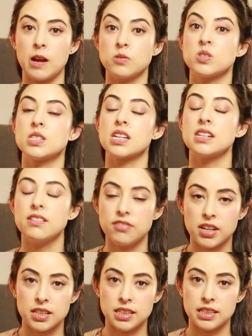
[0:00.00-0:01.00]
out
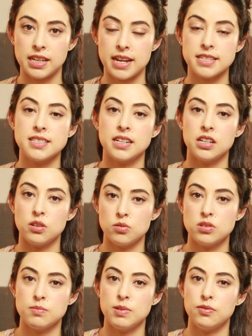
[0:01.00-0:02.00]
significantly less than it
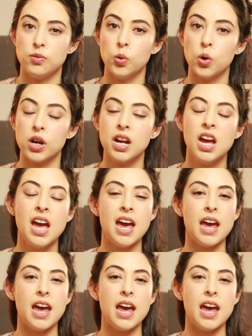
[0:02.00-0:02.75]
used to before.